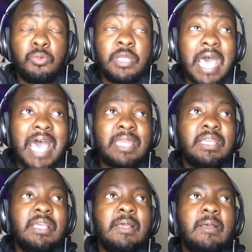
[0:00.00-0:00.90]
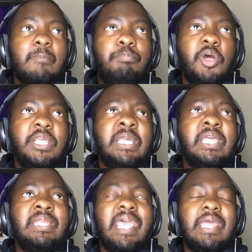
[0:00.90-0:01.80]
Not putting
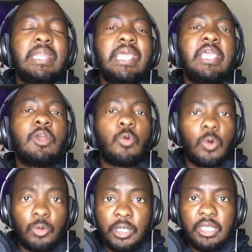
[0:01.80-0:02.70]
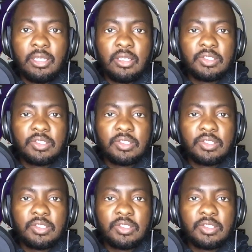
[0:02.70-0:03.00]
in an inquiry